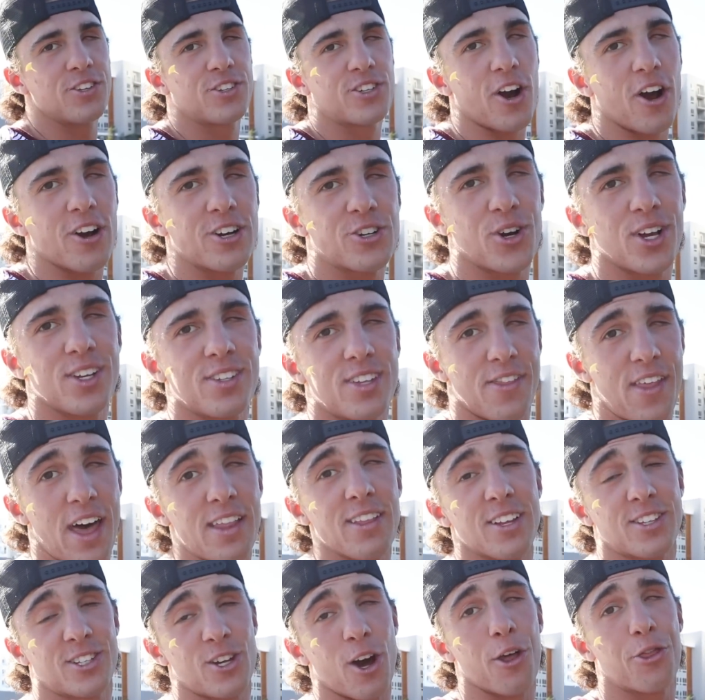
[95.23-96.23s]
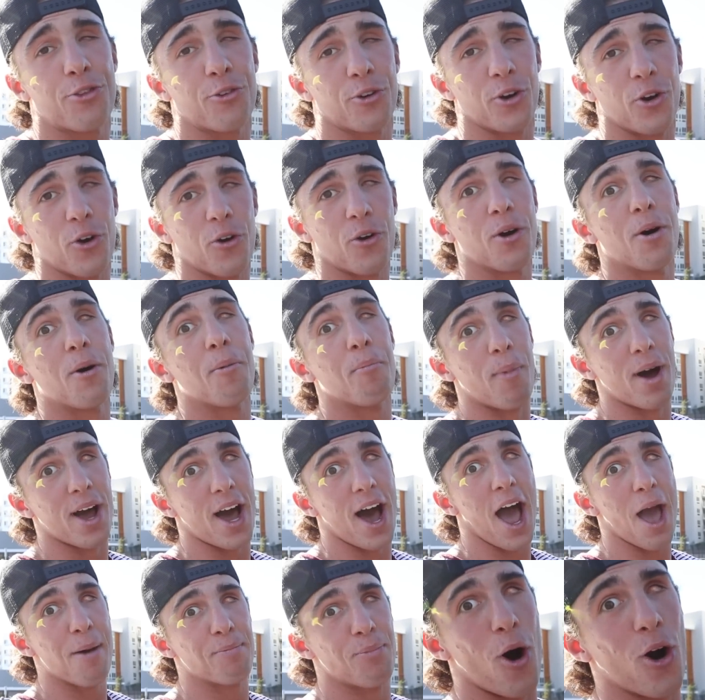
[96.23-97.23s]
these groceries and then let's go through my
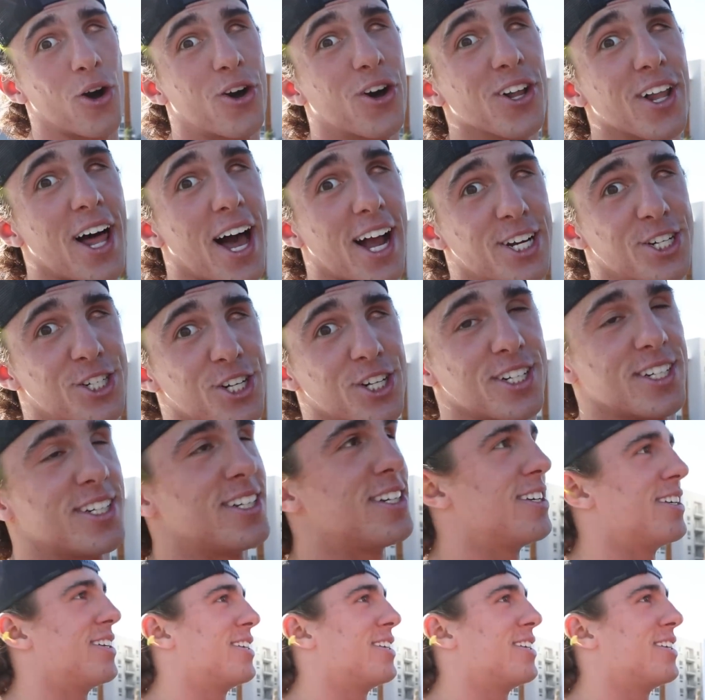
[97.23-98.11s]
eyeball collection.